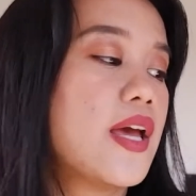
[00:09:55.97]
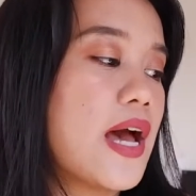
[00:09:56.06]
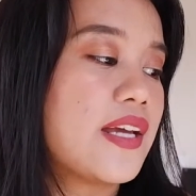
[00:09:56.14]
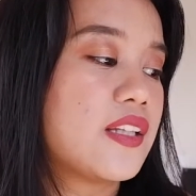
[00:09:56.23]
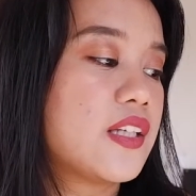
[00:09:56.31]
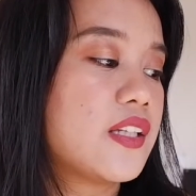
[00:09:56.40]

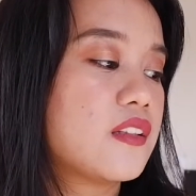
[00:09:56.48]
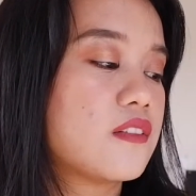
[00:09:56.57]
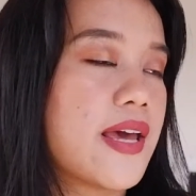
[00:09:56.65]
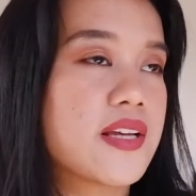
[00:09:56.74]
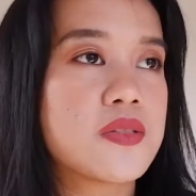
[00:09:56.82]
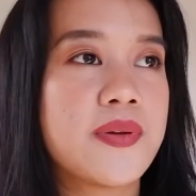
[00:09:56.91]
I didn't
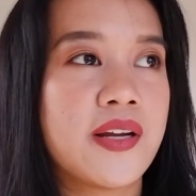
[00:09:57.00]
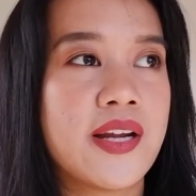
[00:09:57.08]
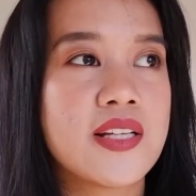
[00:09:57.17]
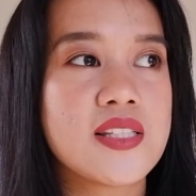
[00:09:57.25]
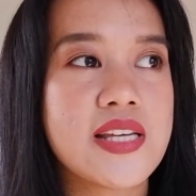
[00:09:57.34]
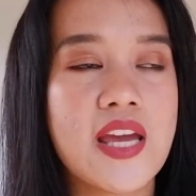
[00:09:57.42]

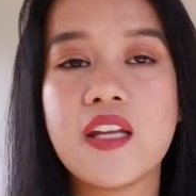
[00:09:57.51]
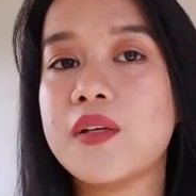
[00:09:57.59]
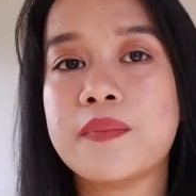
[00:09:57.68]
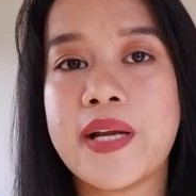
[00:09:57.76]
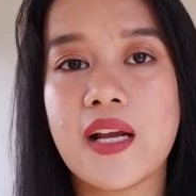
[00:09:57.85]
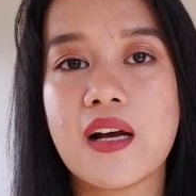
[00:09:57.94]
experience any
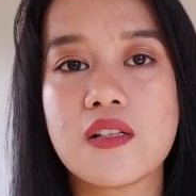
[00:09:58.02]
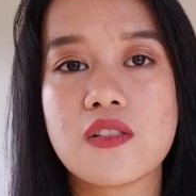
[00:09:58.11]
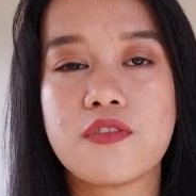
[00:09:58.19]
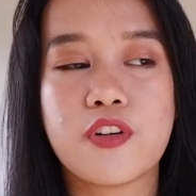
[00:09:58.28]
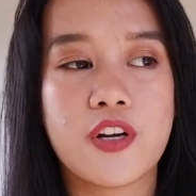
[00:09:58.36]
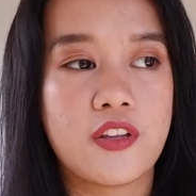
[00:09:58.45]
breakouts
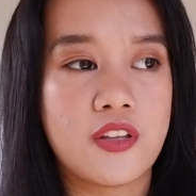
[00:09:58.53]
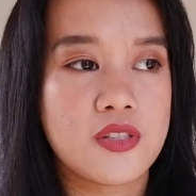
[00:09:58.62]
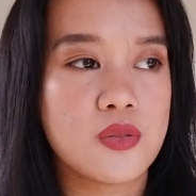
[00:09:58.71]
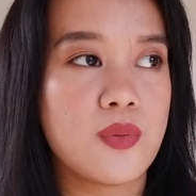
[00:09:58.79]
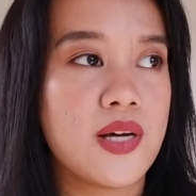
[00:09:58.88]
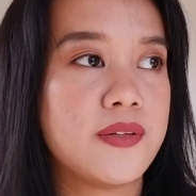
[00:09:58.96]
for this
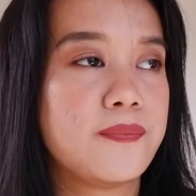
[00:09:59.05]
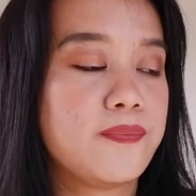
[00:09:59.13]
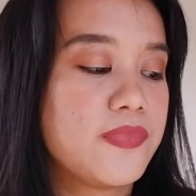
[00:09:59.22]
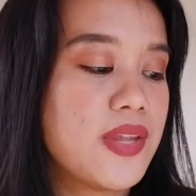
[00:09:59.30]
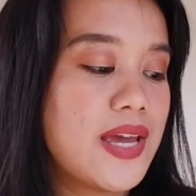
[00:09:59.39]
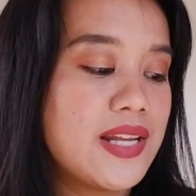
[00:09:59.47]
one,
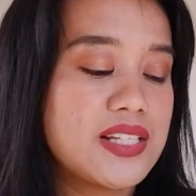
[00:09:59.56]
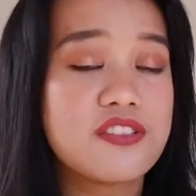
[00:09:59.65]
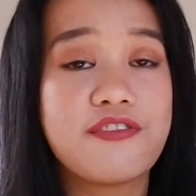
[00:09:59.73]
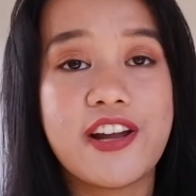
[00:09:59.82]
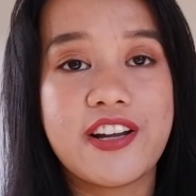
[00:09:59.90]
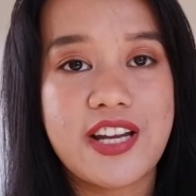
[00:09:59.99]
and it's
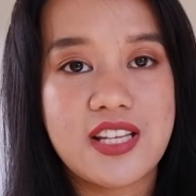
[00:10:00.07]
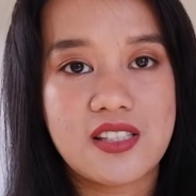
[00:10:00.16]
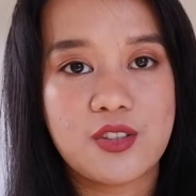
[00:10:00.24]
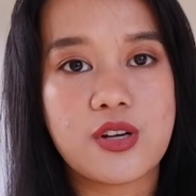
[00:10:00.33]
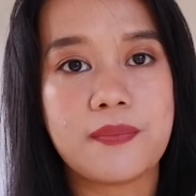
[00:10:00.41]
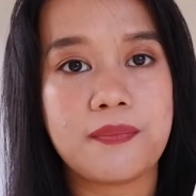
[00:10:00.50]
very easy
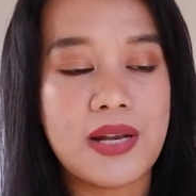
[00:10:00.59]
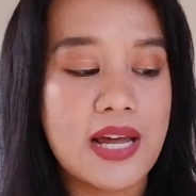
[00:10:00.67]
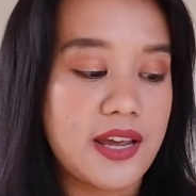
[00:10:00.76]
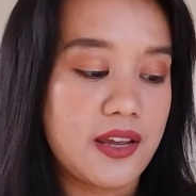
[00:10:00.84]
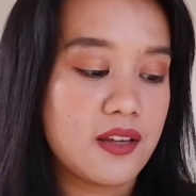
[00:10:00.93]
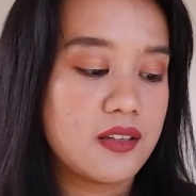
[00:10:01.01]
to
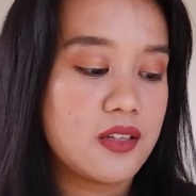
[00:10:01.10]
apply.